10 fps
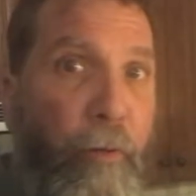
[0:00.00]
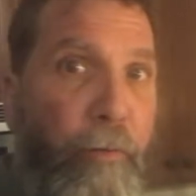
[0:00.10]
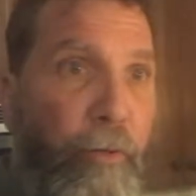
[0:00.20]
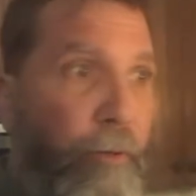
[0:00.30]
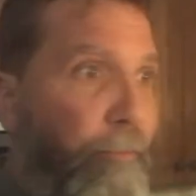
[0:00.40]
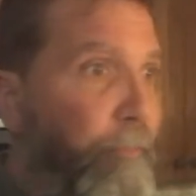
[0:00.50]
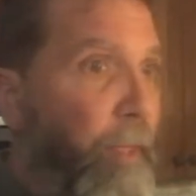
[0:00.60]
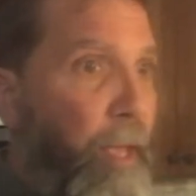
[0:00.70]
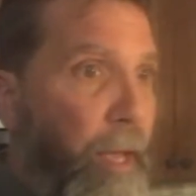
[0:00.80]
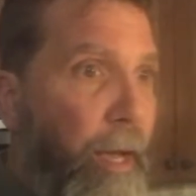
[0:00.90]
So
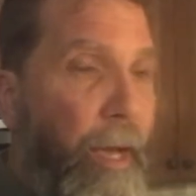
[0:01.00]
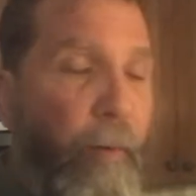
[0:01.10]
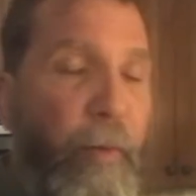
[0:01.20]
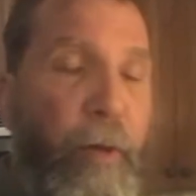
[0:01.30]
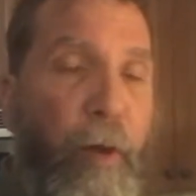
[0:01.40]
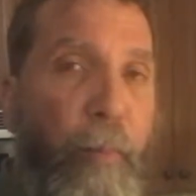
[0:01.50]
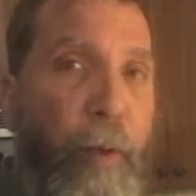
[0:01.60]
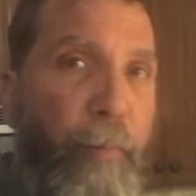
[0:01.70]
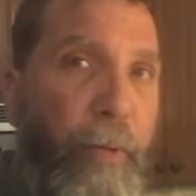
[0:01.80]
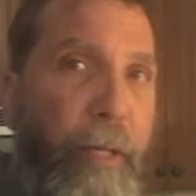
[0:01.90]
I don't think I'll be
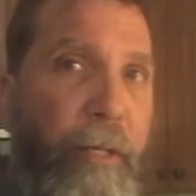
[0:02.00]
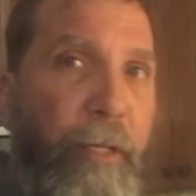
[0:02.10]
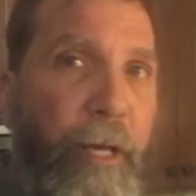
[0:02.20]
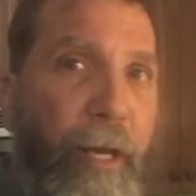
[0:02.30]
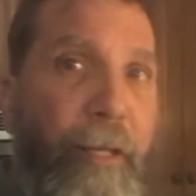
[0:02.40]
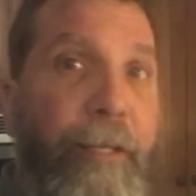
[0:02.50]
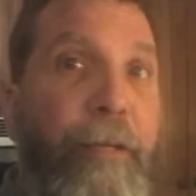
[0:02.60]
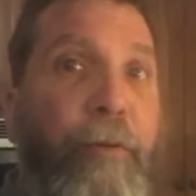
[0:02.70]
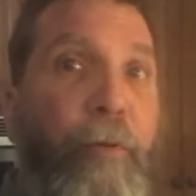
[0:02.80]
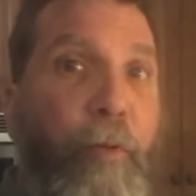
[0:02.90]
up again tonight till